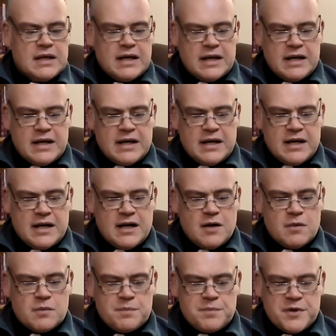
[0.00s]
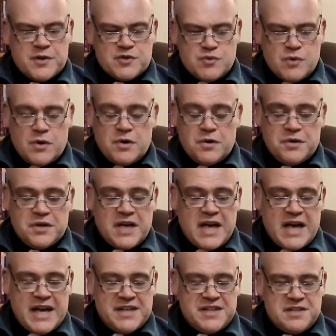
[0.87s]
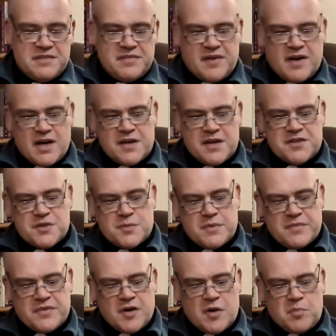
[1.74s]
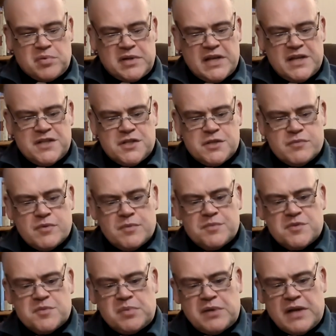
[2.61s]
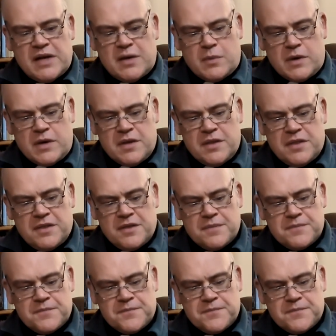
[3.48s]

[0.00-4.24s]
Because we're only at 85, so we've got plenty of room to play with.